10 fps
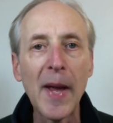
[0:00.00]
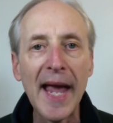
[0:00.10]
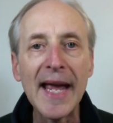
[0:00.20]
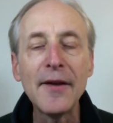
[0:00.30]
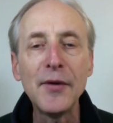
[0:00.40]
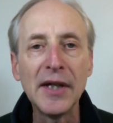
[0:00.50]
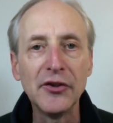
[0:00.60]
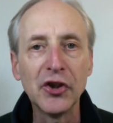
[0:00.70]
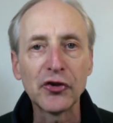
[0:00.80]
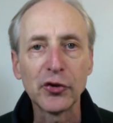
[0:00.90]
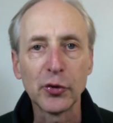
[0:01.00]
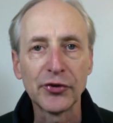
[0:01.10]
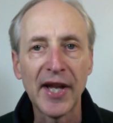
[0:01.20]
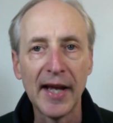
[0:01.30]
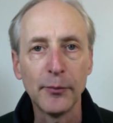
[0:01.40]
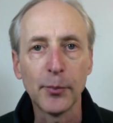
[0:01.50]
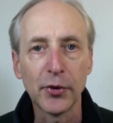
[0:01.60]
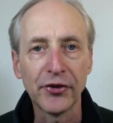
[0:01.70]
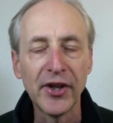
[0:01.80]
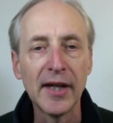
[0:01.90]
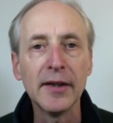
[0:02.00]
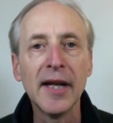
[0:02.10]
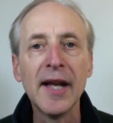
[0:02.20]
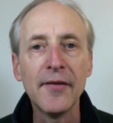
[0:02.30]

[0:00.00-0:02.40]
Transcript: pay the additional ten percent